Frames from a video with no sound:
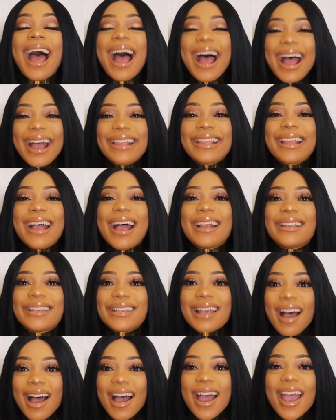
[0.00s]
at the
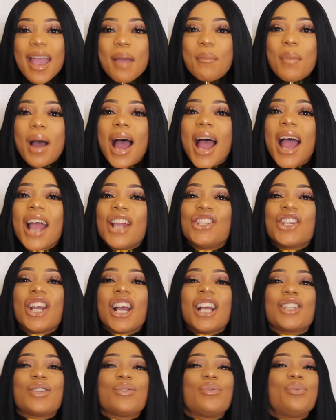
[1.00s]
time, I
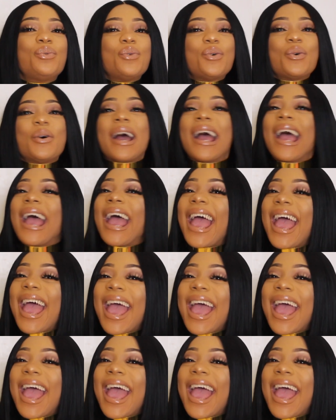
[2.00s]
just thought,